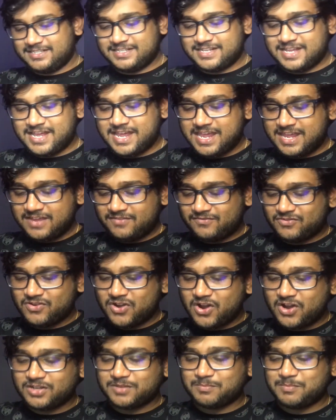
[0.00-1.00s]
I have
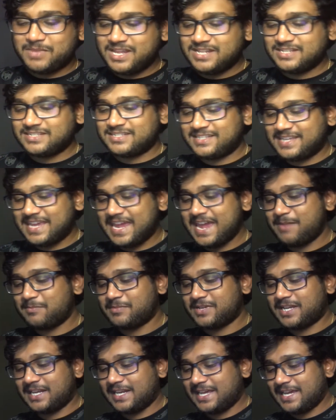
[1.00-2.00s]
not been
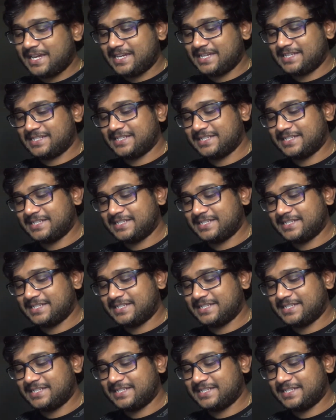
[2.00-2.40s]
scammed. I like it.